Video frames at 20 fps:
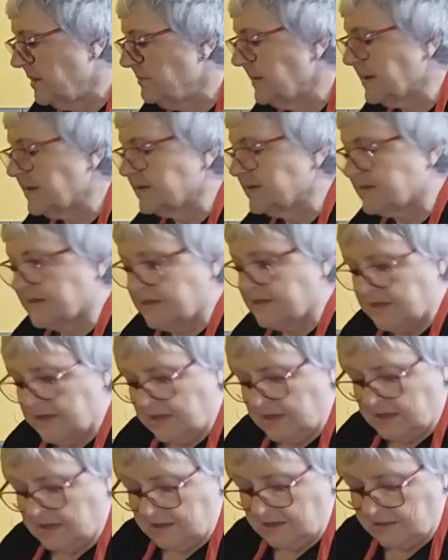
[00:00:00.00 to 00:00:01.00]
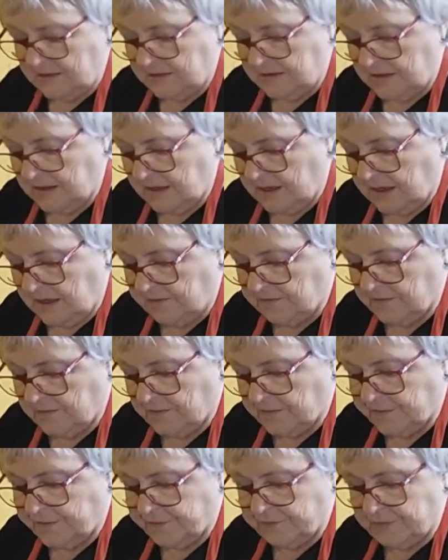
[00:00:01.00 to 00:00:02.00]
because in here I've
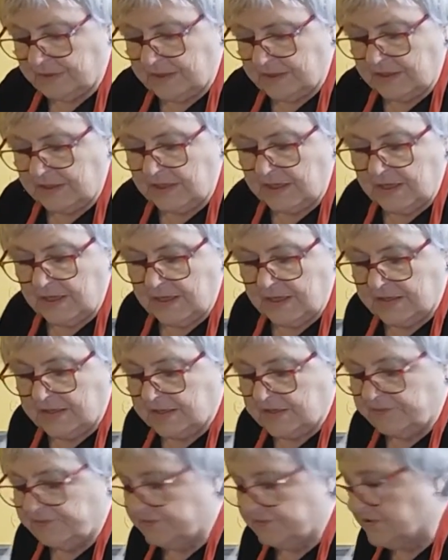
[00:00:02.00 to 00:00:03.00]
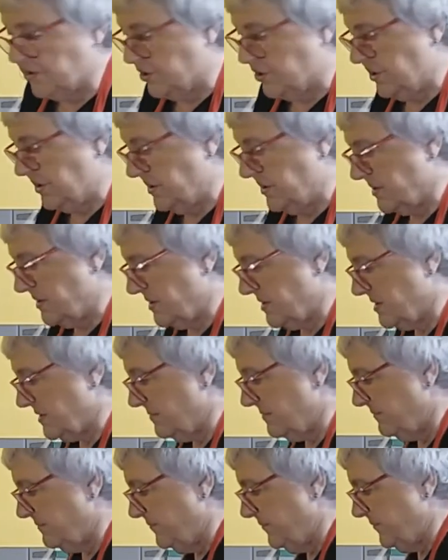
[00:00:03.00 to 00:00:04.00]
got three different cheeses.
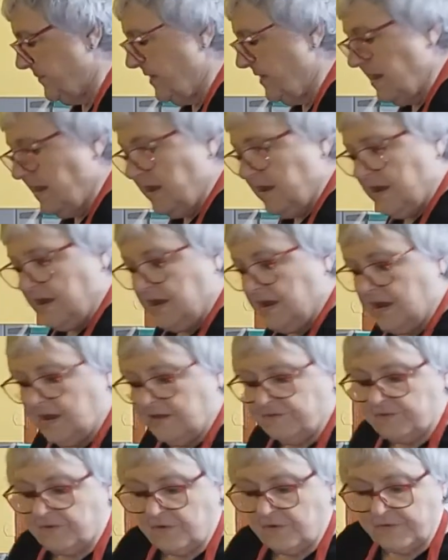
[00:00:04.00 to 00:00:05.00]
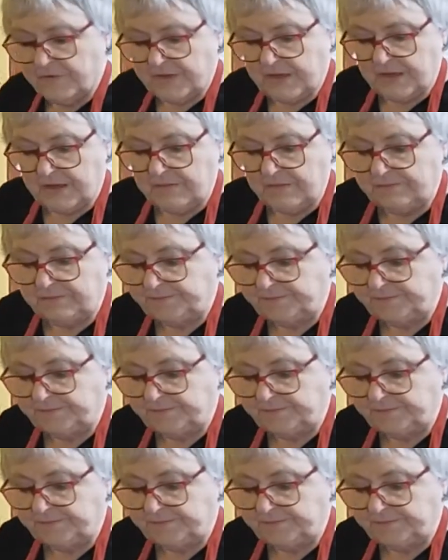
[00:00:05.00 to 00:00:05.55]
I've got the